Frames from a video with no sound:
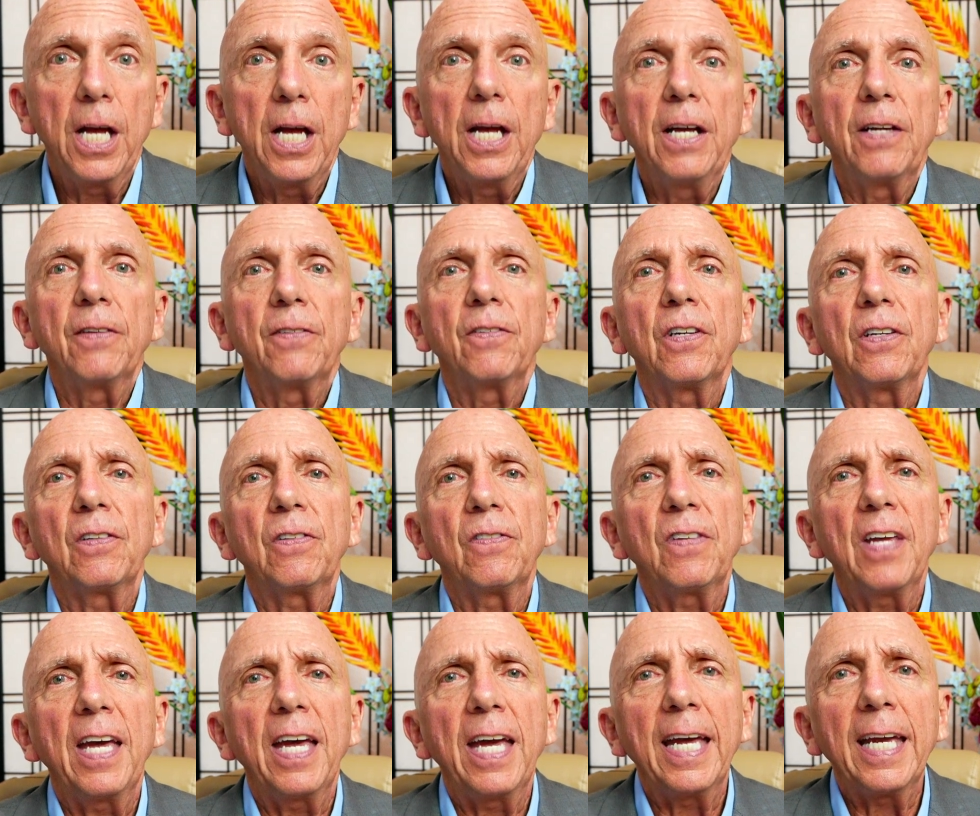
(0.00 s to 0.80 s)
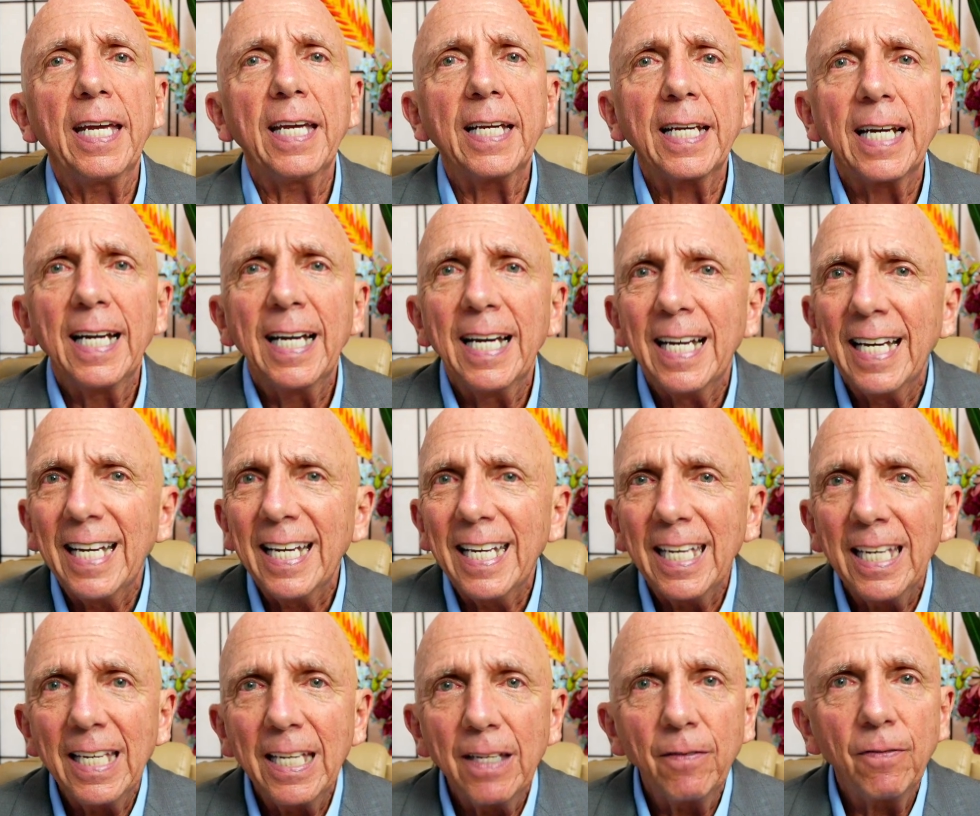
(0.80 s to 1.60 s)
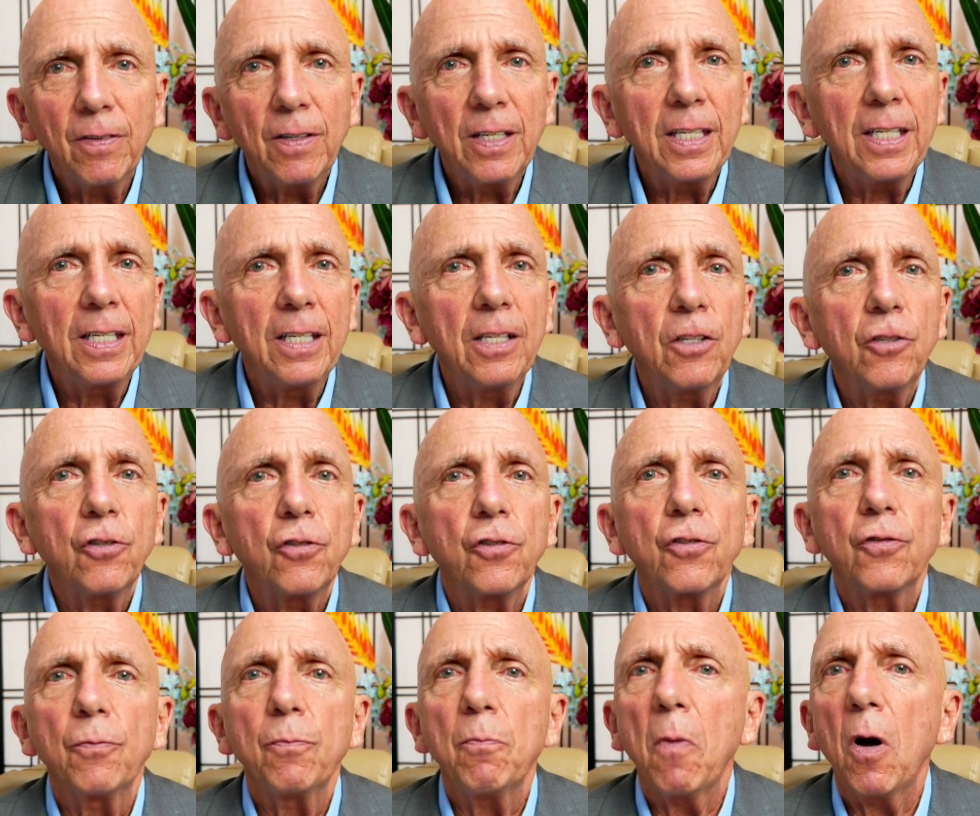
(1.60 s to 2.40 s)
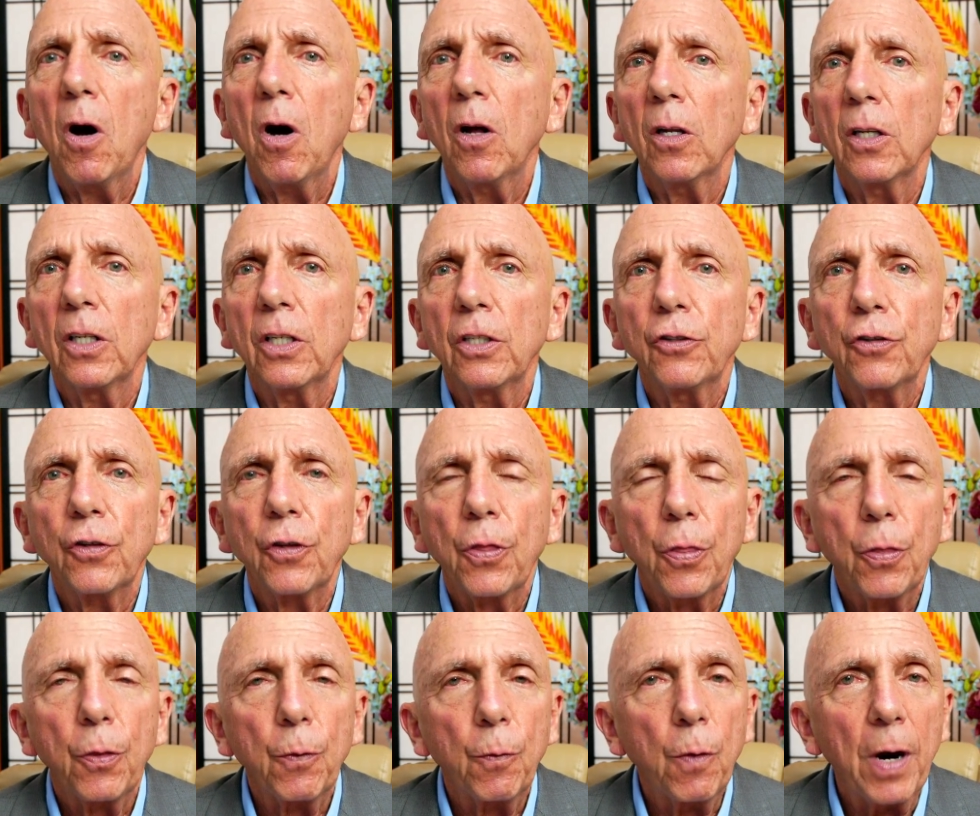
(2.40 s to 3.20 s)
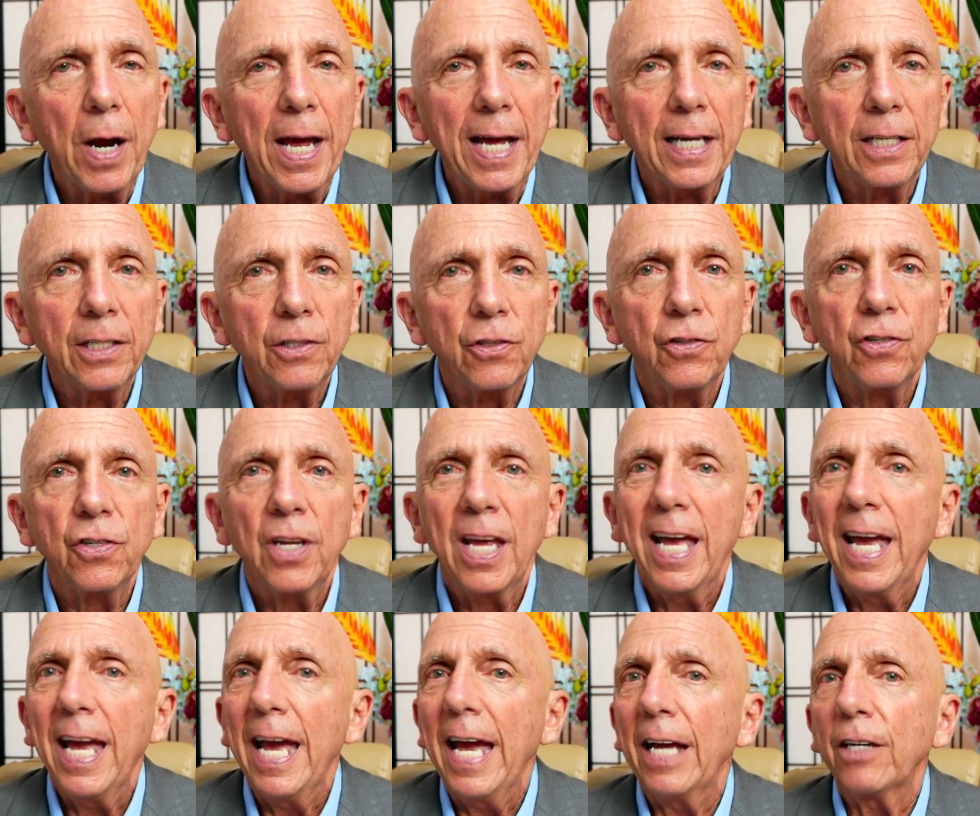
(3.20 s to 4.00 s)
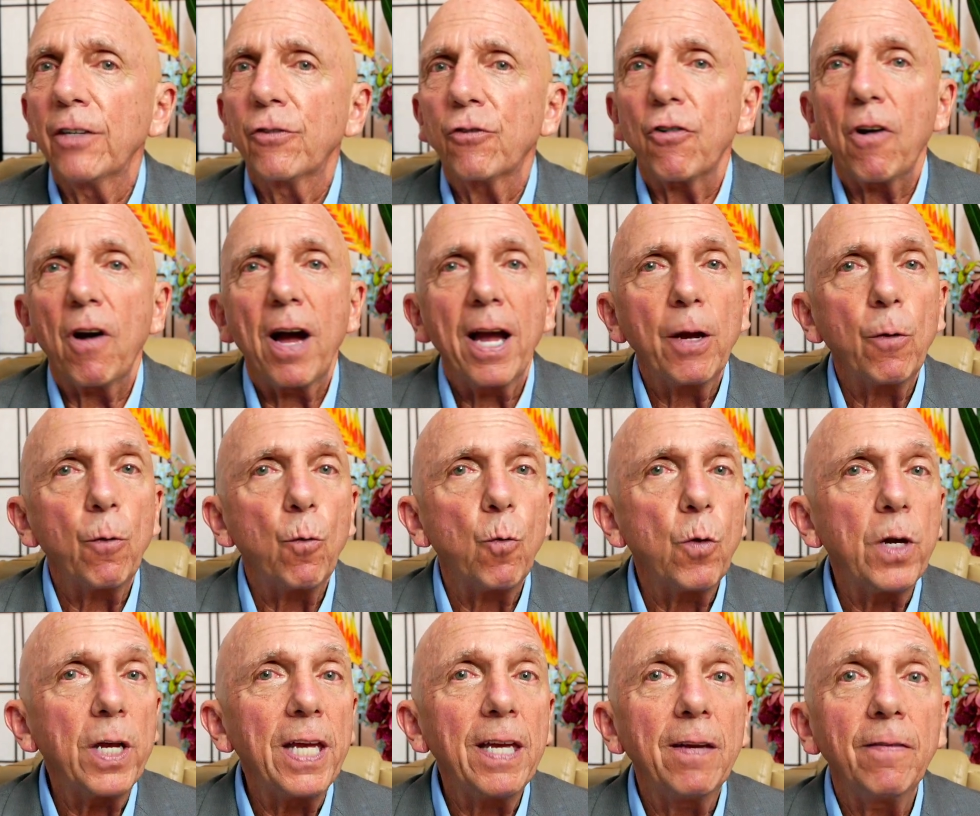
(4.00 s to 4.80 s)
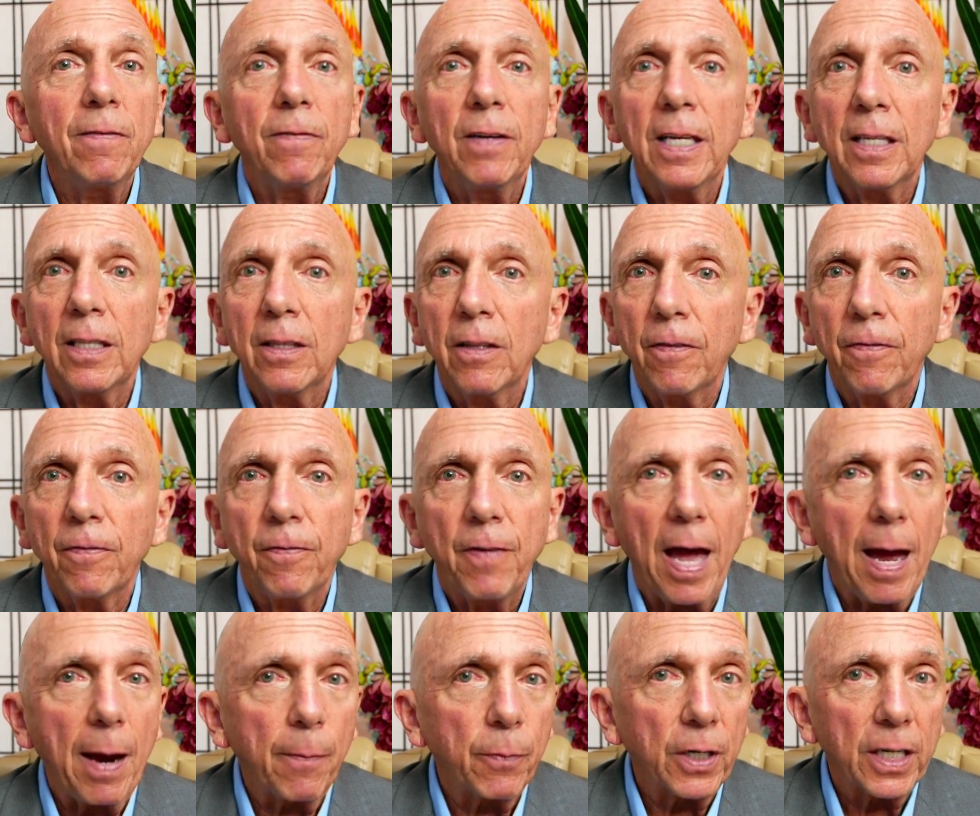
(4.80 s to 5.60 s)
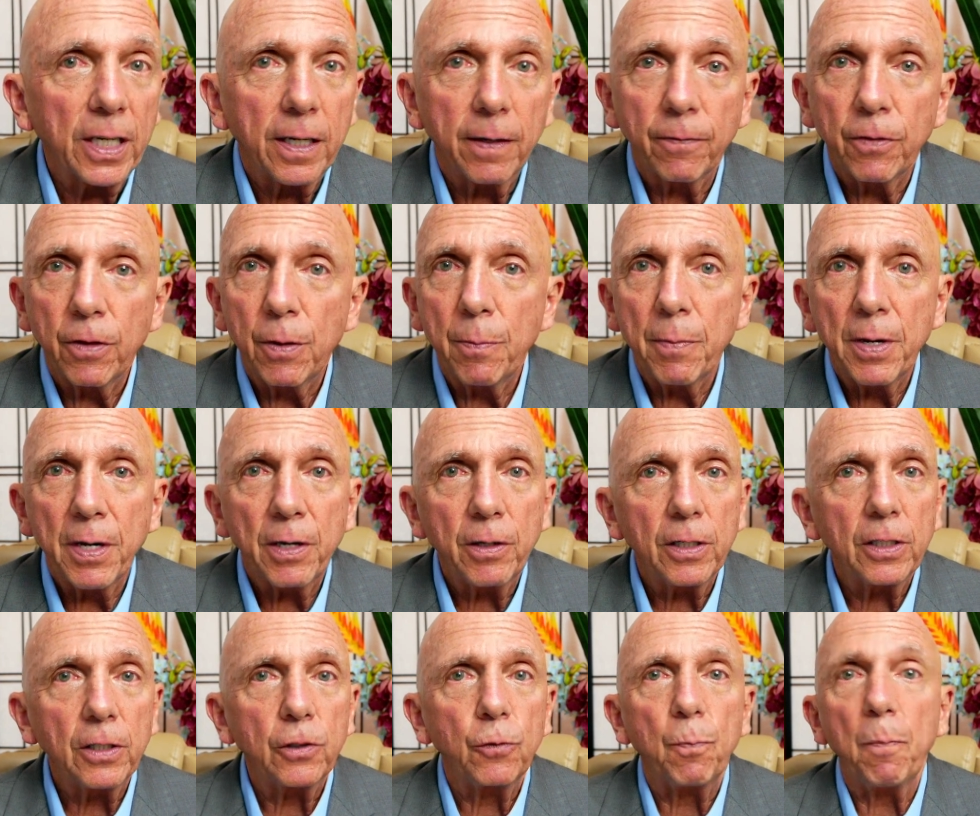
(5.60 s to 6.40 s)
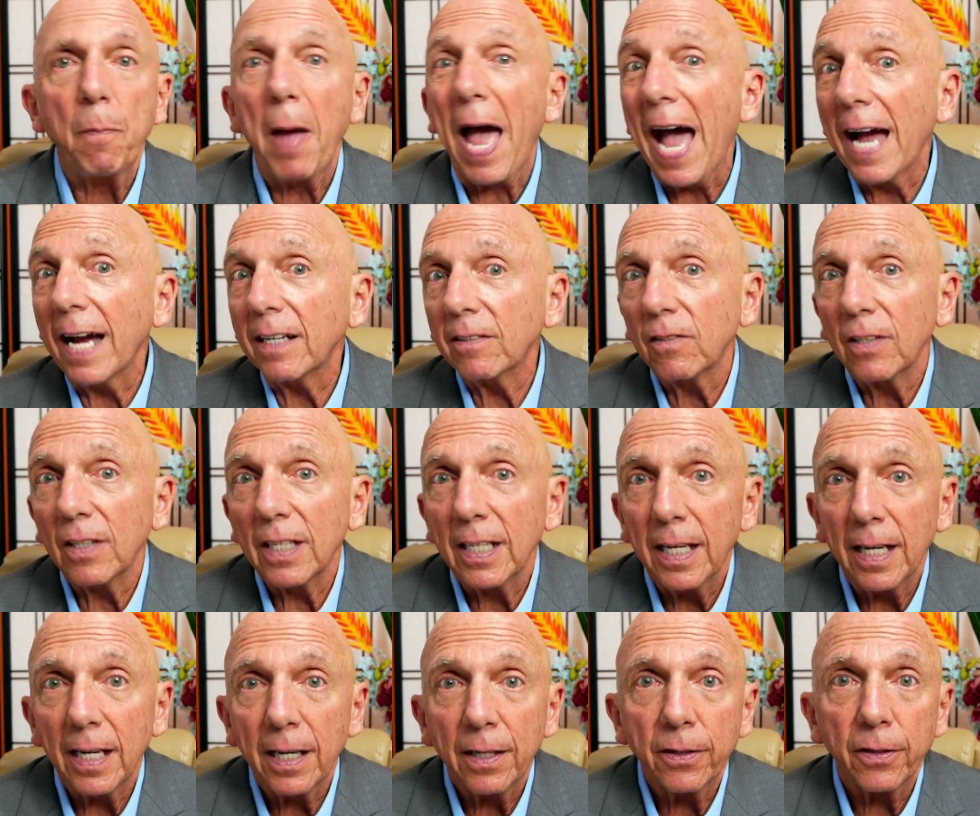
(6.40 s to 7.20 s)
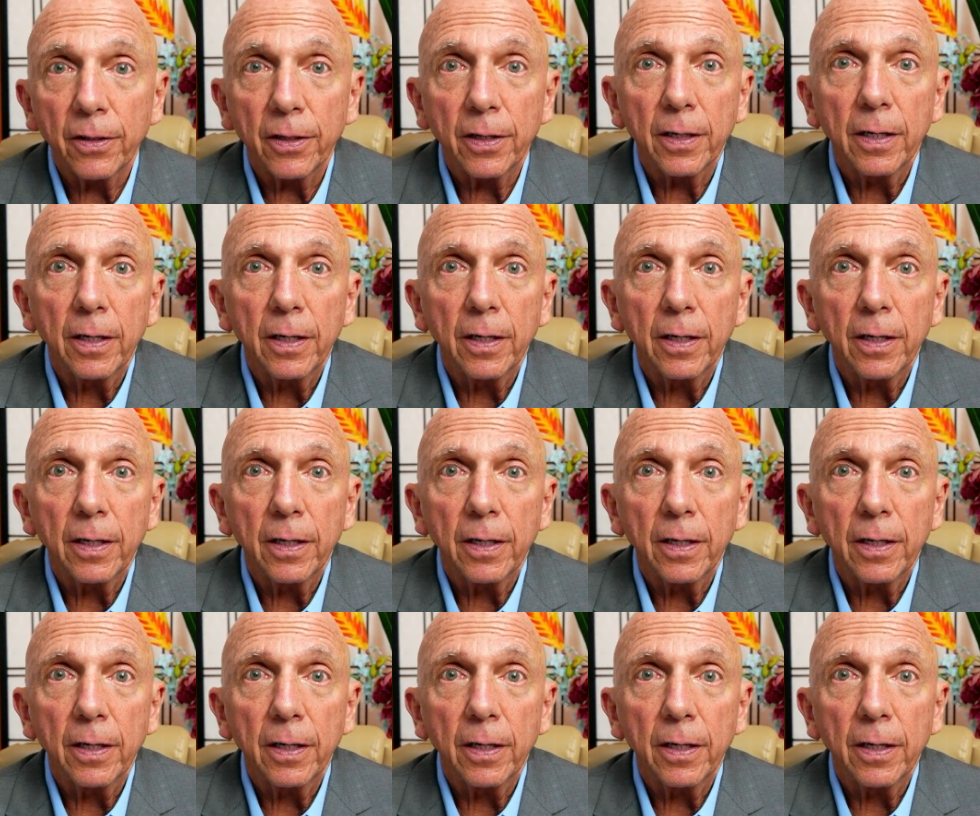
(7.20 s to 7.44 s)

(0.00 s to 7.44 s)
to take even the smallest threads and try weaving the fabric of the marriage back together.